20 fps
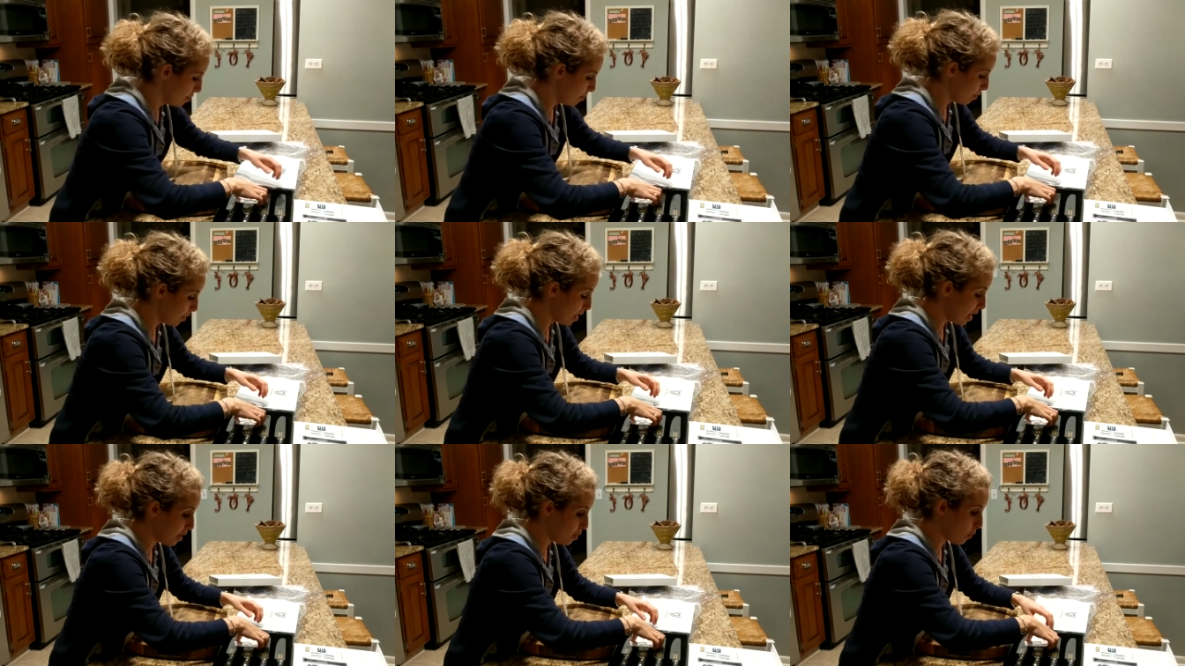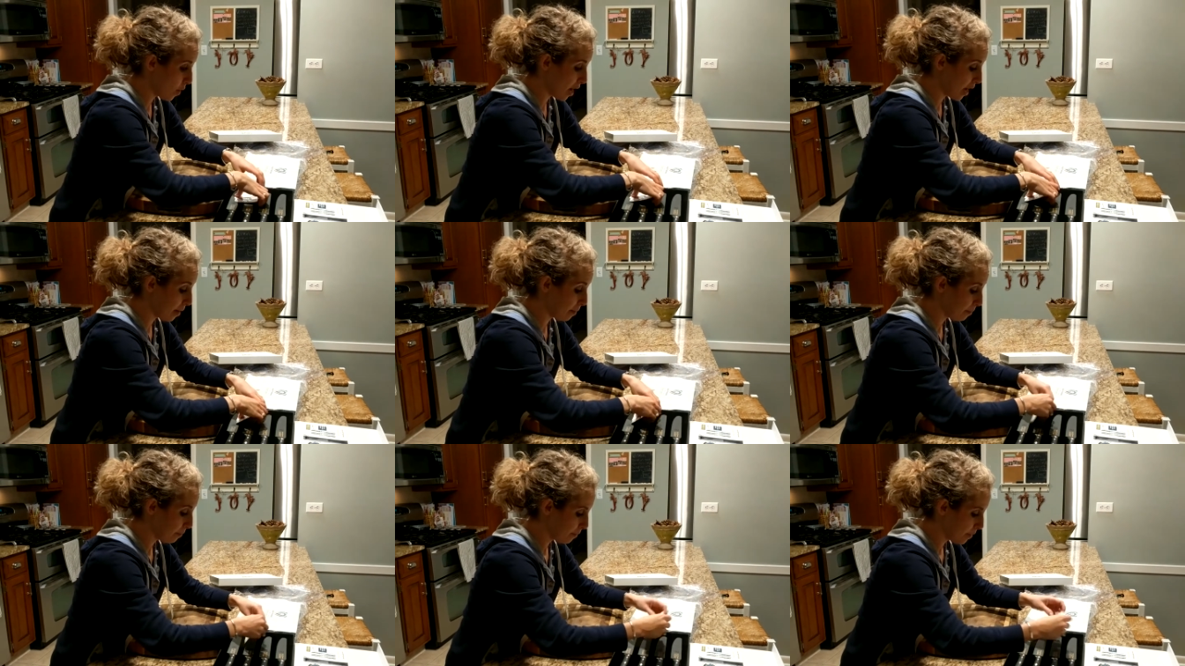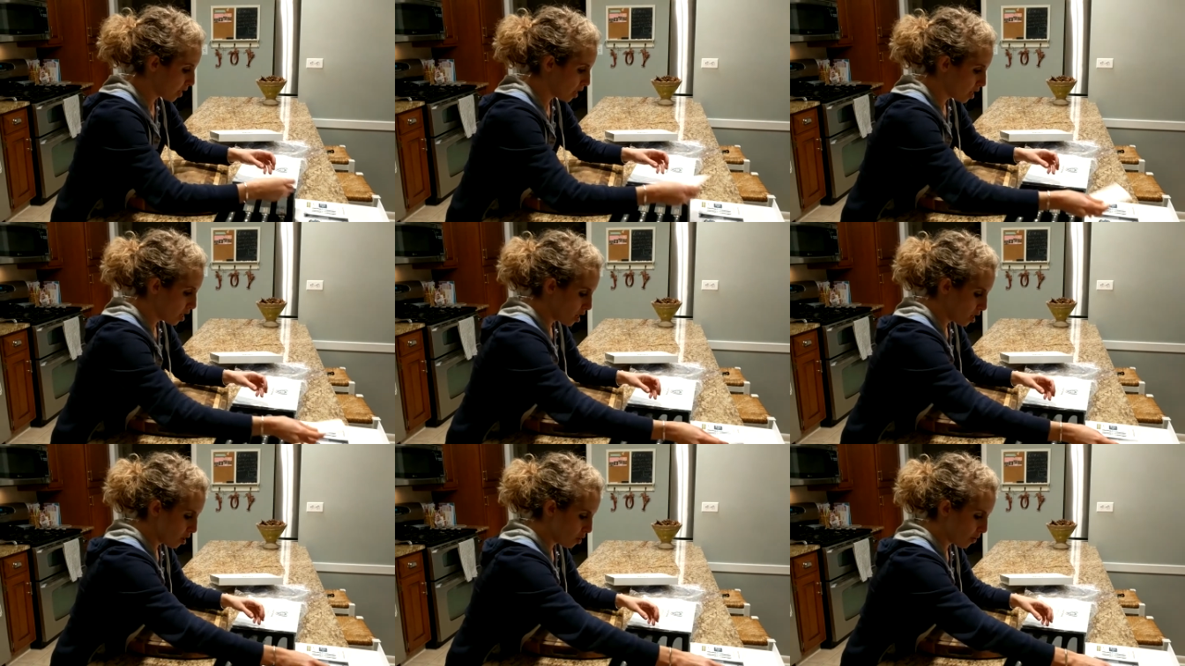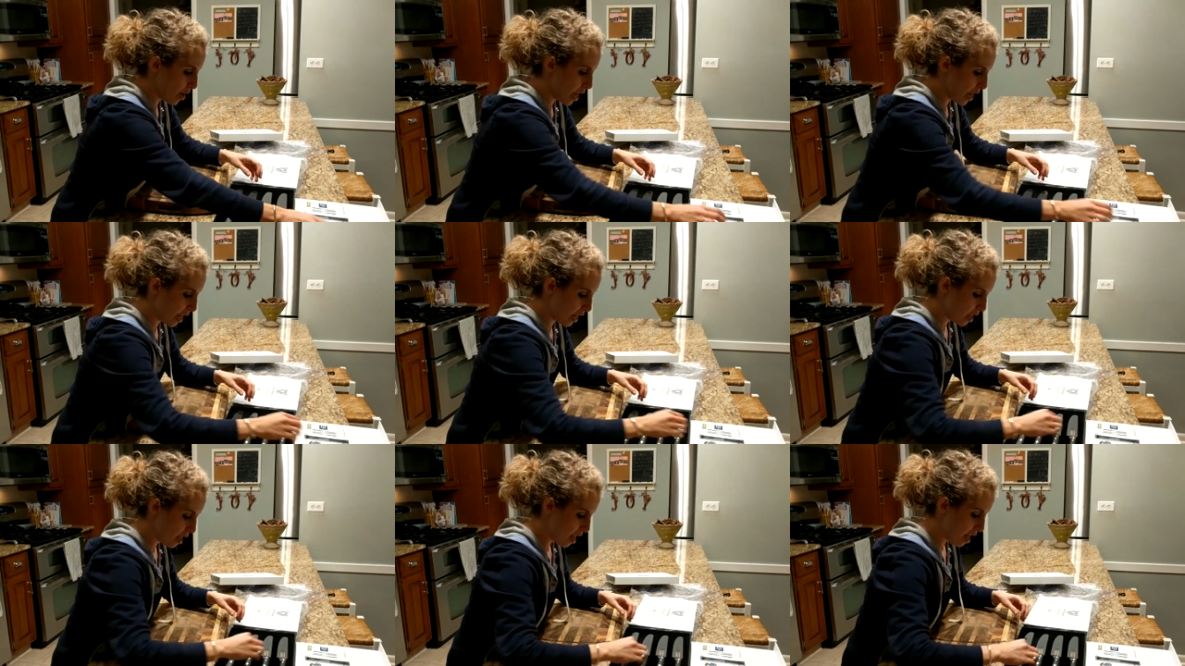But anyway,
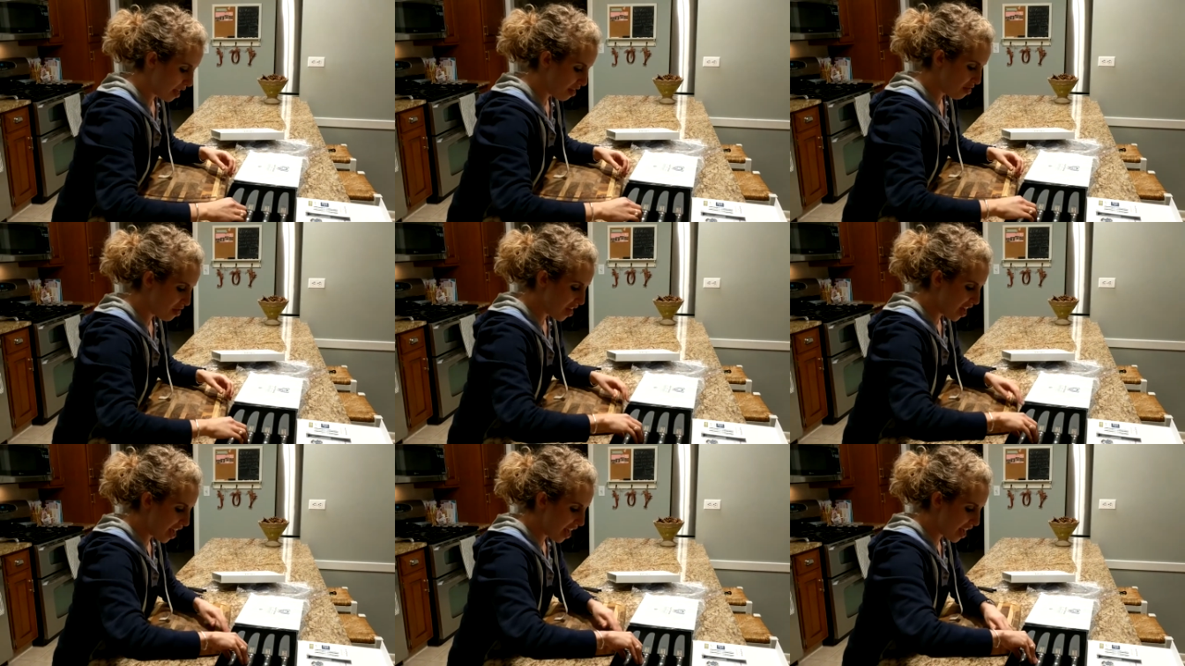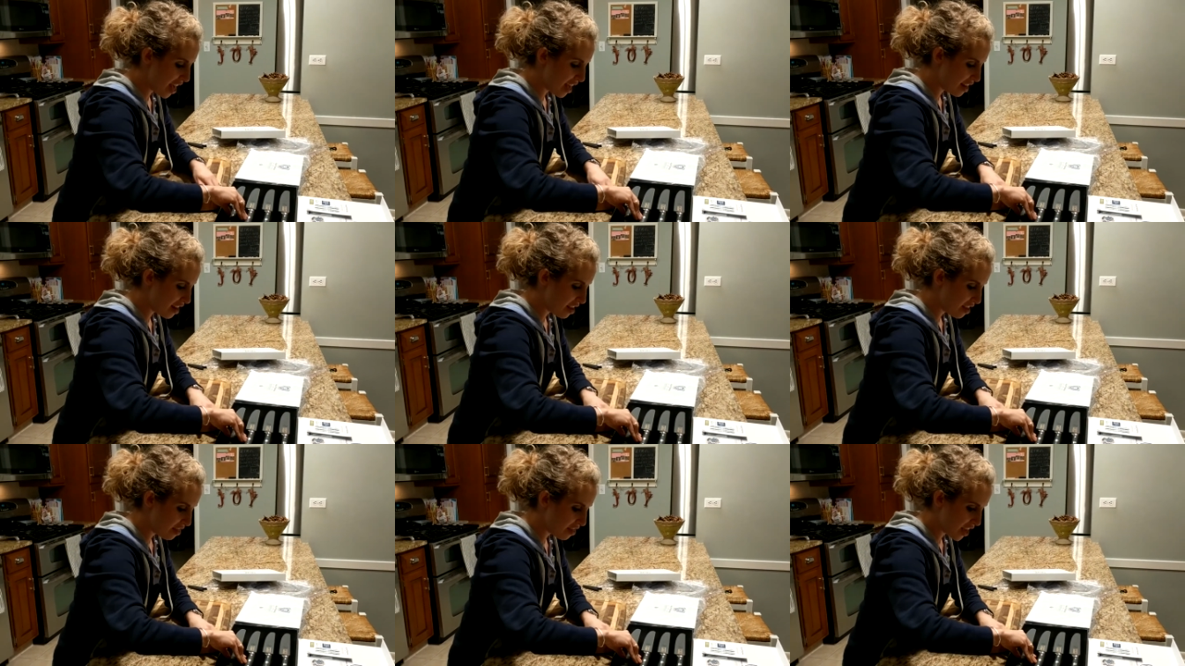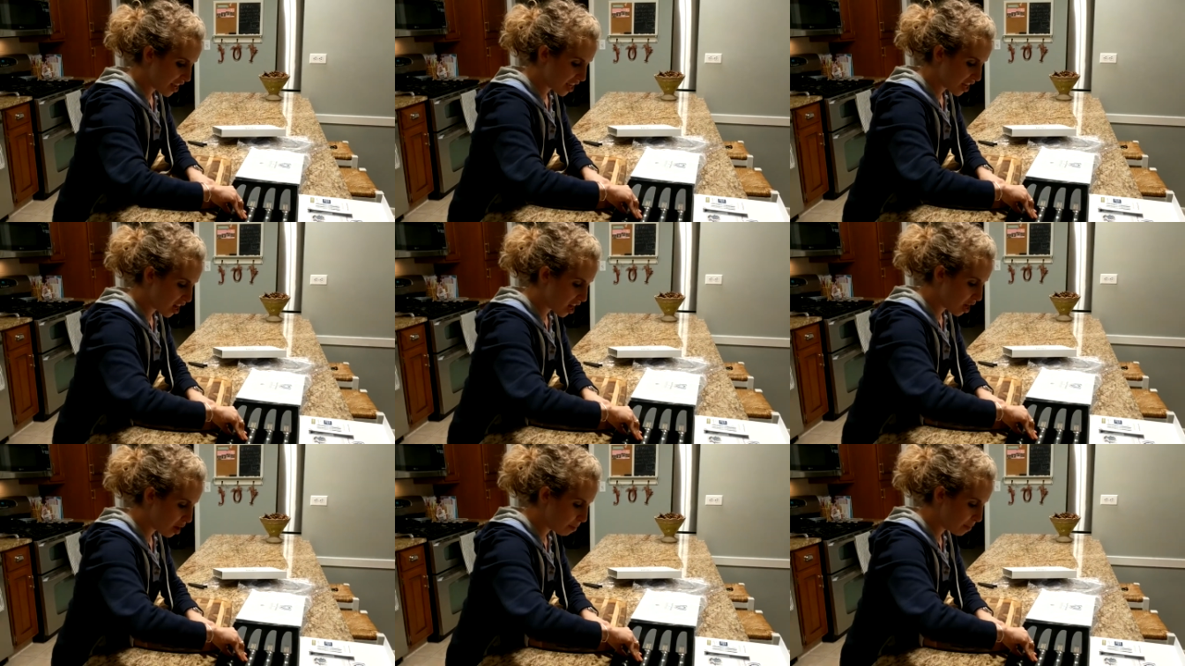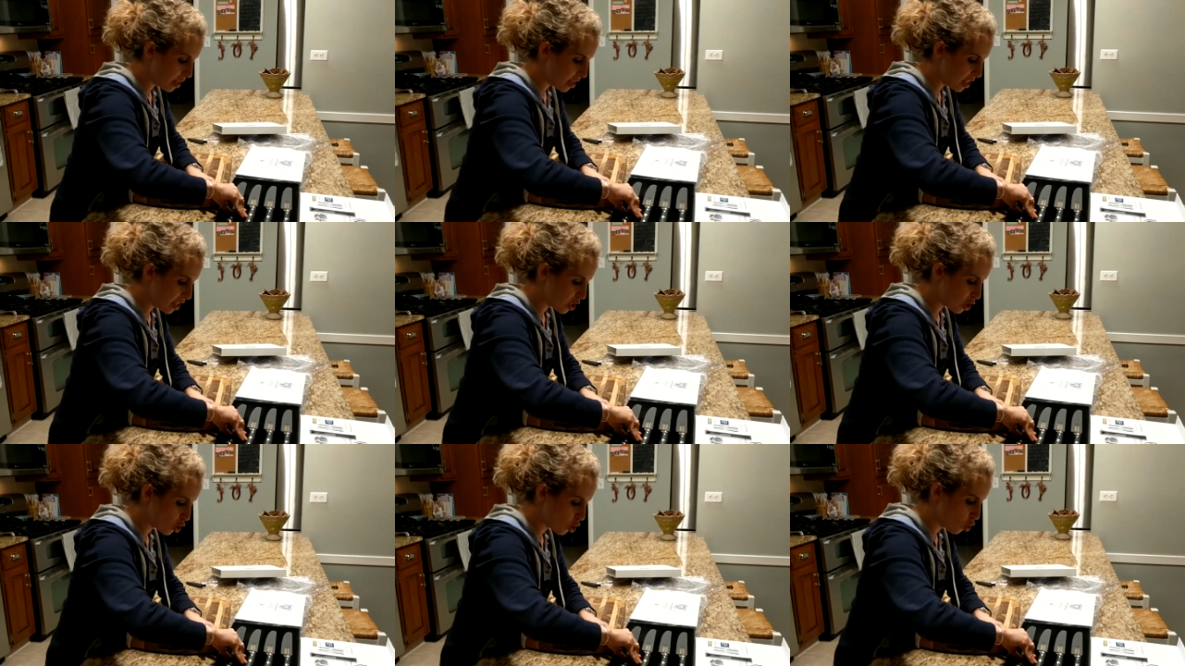okay. And then they come in
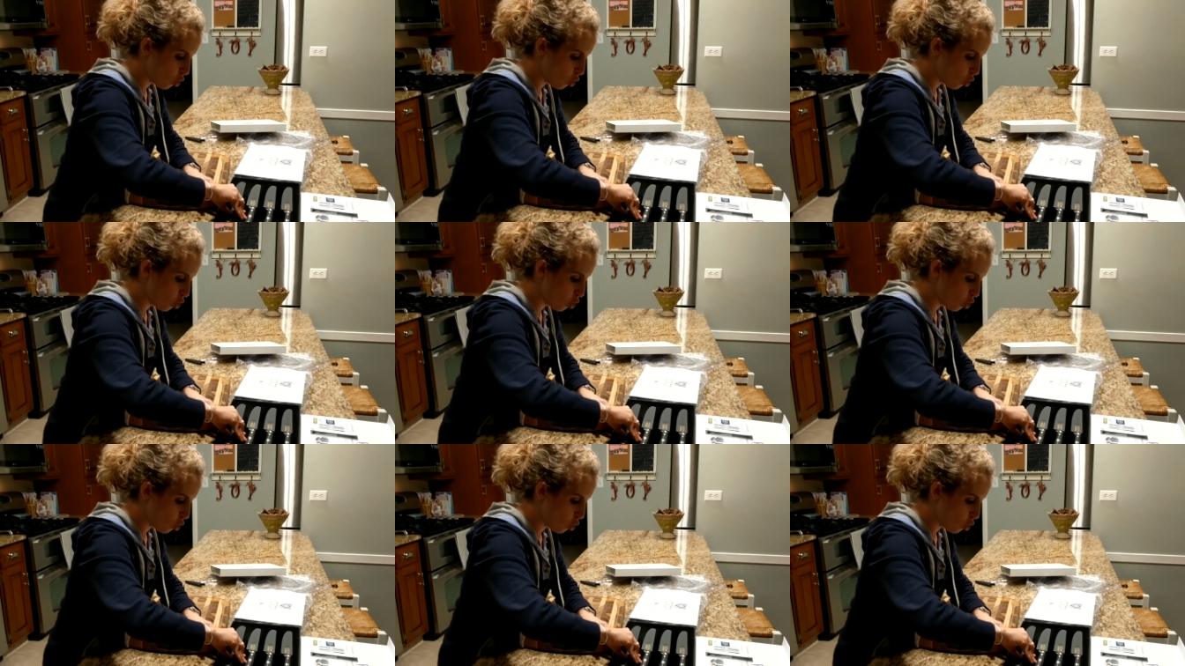these